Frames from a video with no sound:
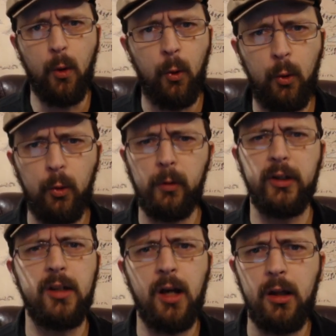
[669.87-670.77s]
old
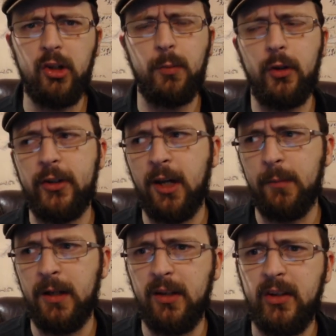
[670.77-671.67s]
and knowledgeable
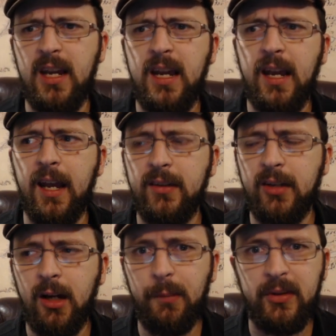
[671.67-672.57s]
Tom is, and
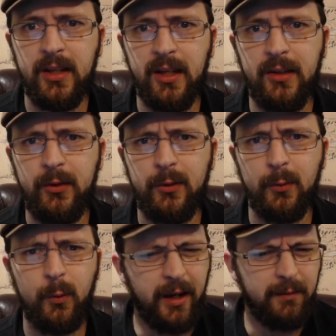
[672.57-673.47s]
Tom says,
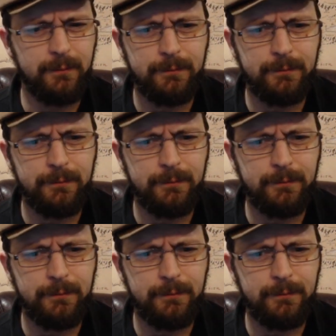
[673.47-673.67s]
what,